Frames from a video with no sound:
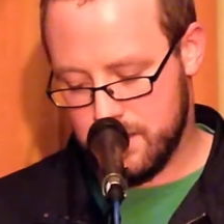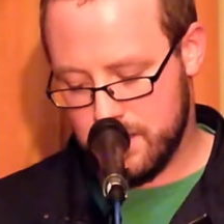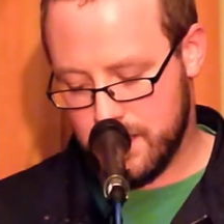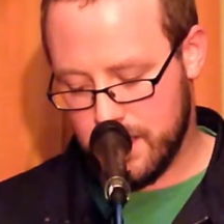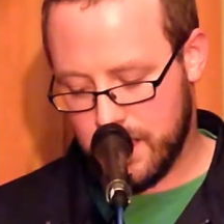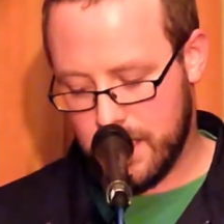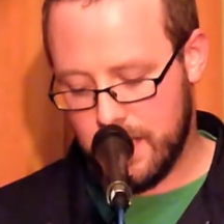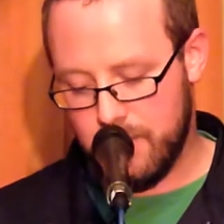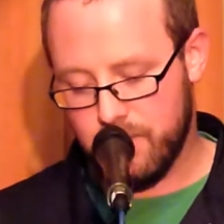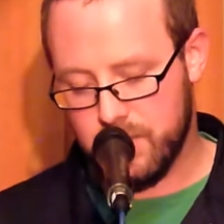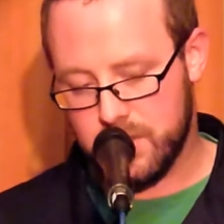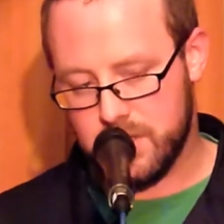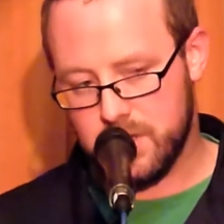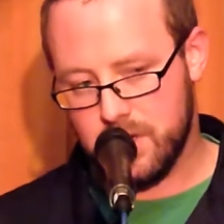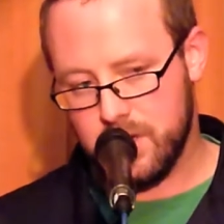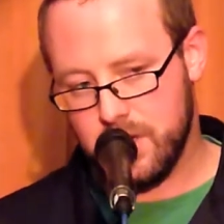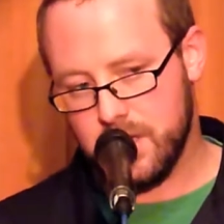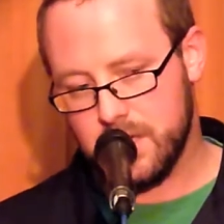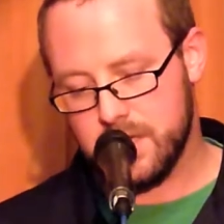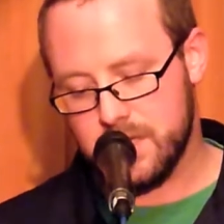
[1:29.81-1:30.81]
I keep
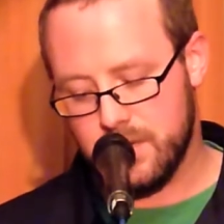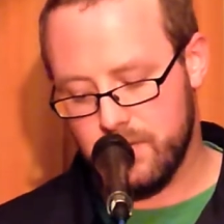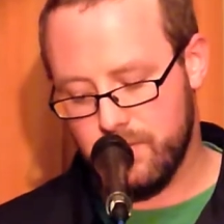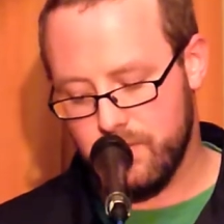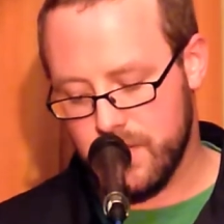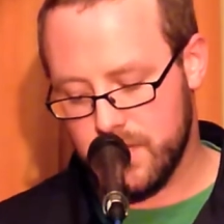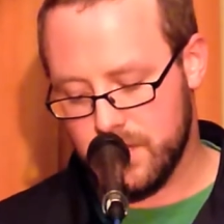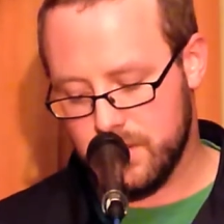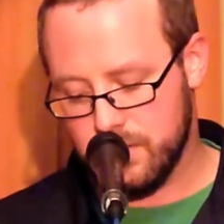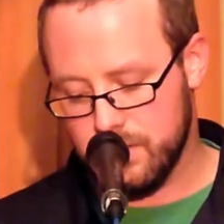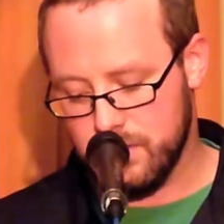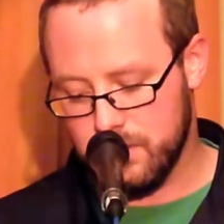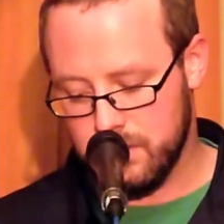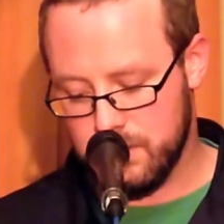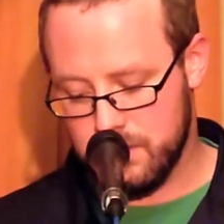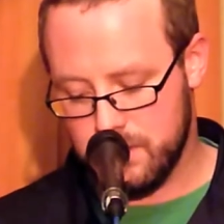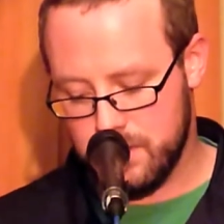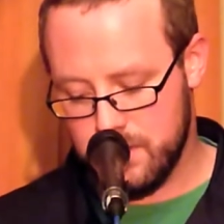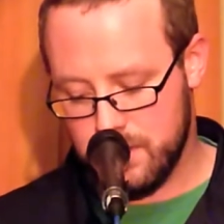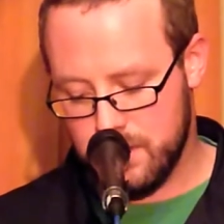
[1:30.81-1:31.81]
returning to the ritual.
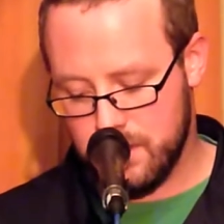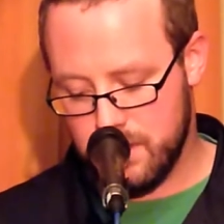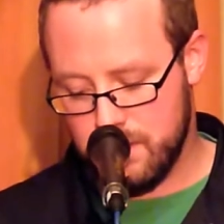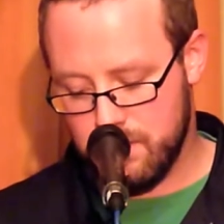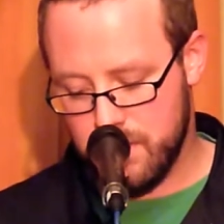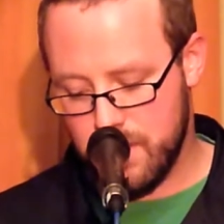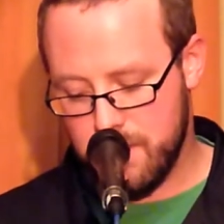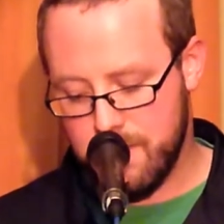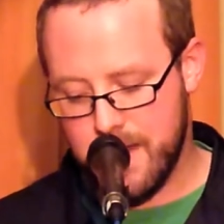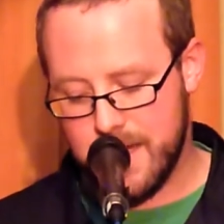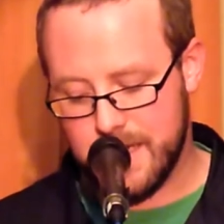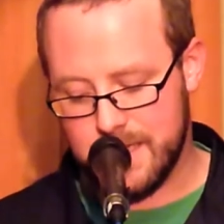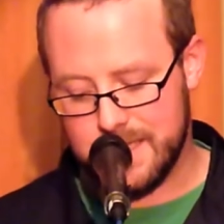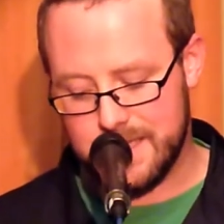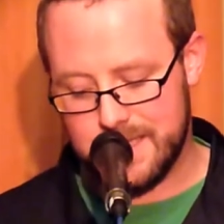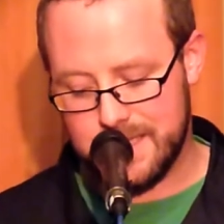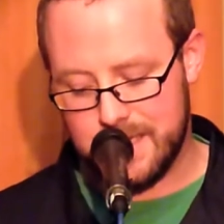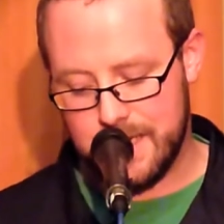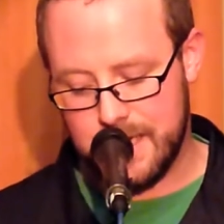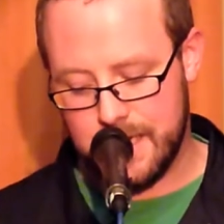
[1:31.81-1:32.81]
My mind
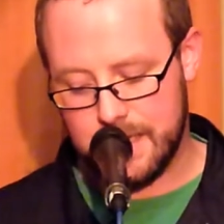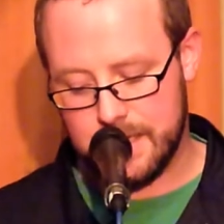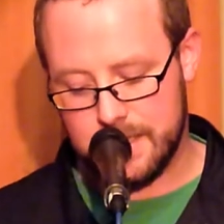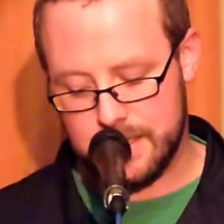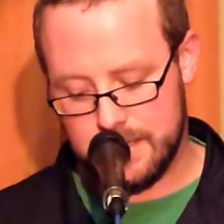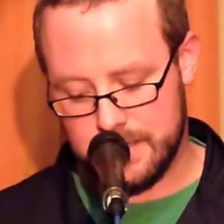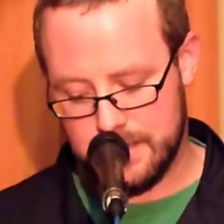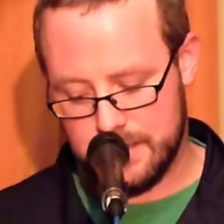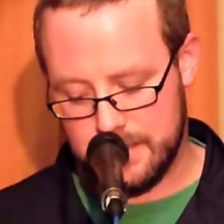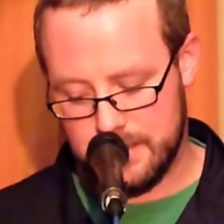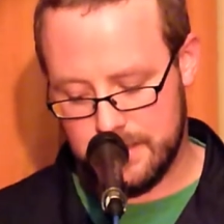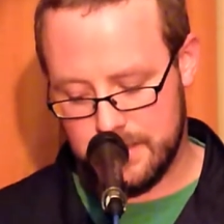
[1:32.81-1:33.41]
sticks